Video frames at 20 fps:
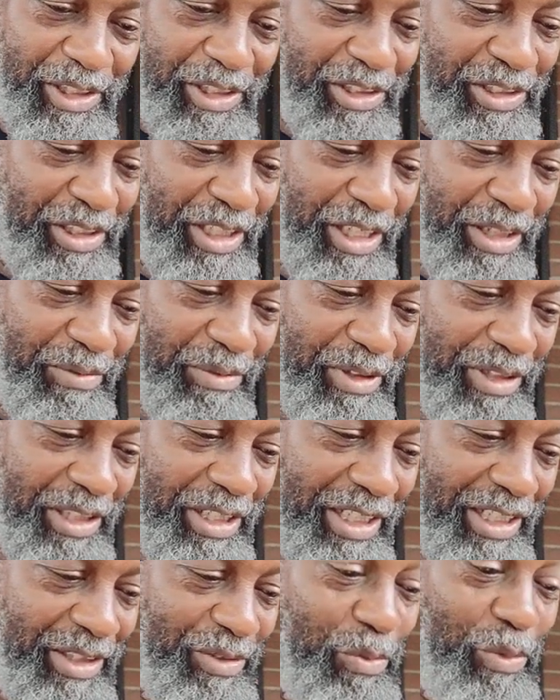sacred
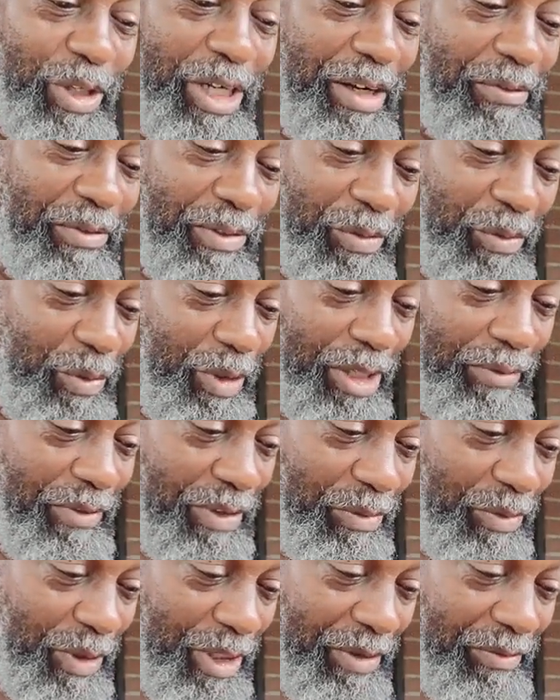days, whatever, whatever,
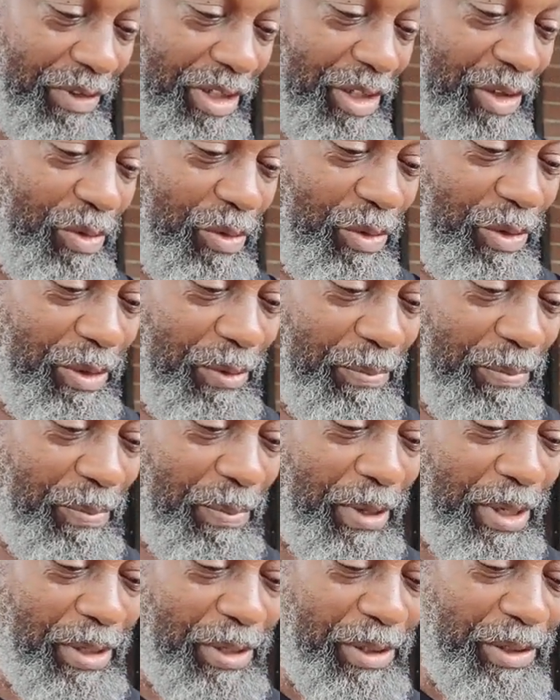whatever they call it.
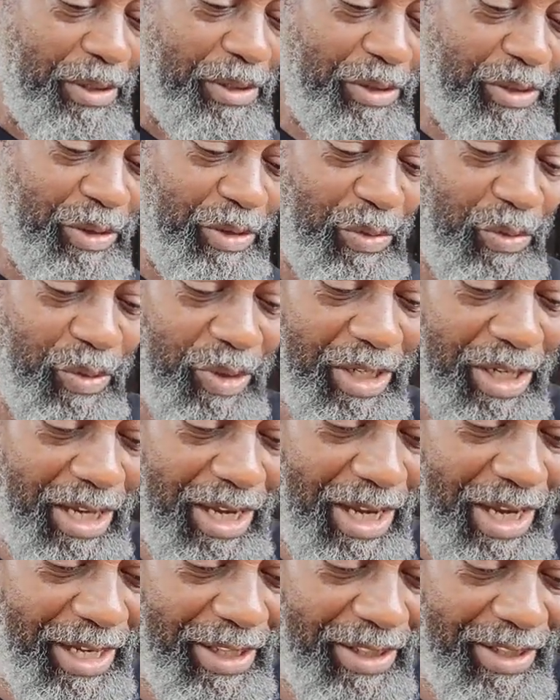So what
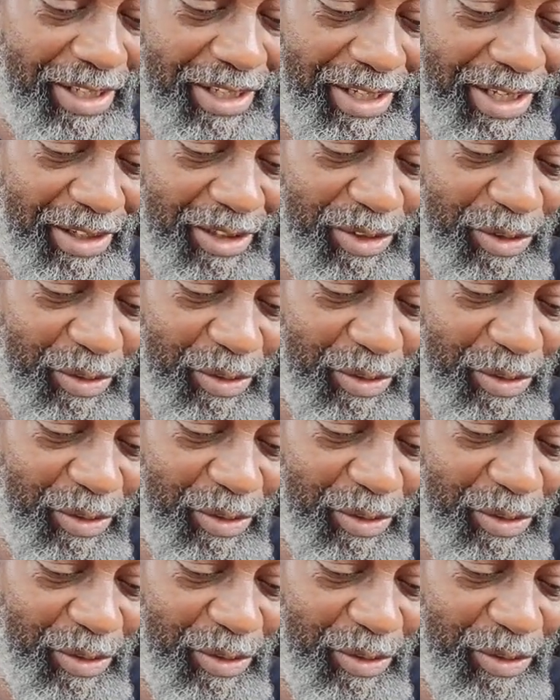I think I'll